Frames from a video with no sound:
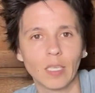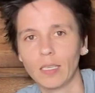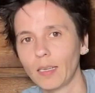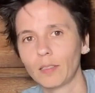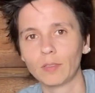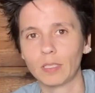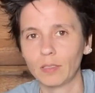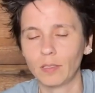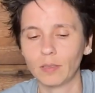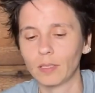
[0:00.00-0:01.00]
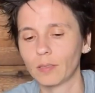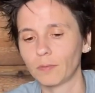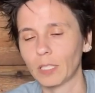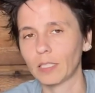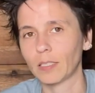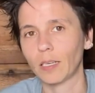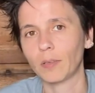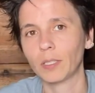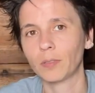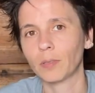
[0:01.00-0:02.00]
Eh, I don't want to do it right
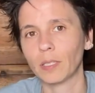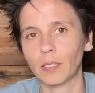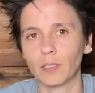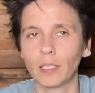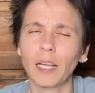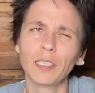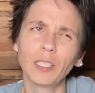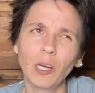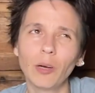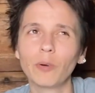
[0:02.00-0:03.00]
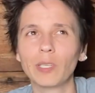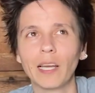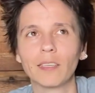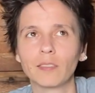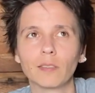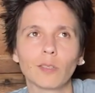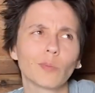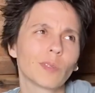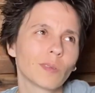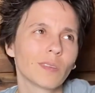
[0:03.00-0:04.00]
now. I'll do it later. I know it has to go,
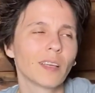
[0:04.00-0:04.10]
but